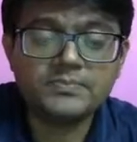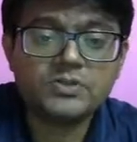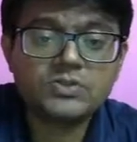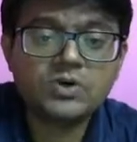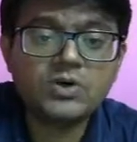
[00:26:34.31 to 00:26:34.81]

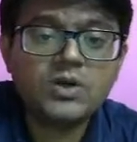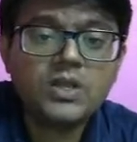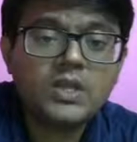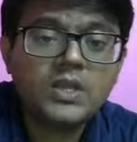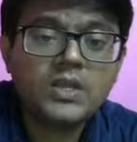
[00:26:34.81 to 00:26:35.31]
So
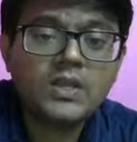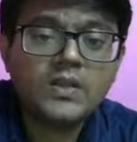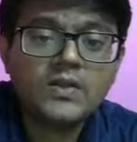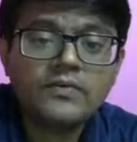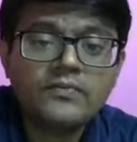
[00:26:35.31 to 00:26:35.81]

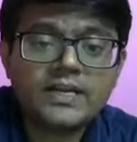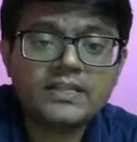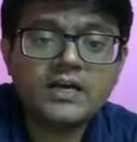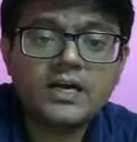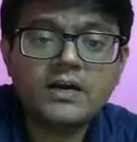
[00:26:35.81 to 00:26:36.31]
for
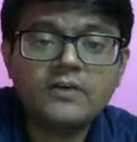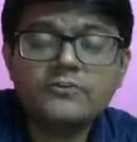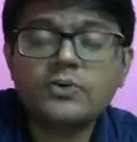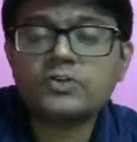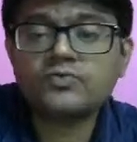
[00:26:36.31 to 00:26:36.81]
the
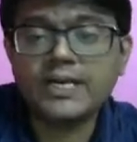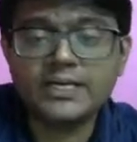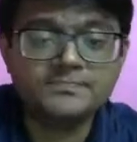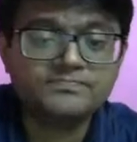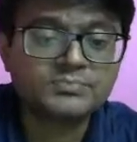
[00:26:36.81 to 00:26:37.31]
force 1,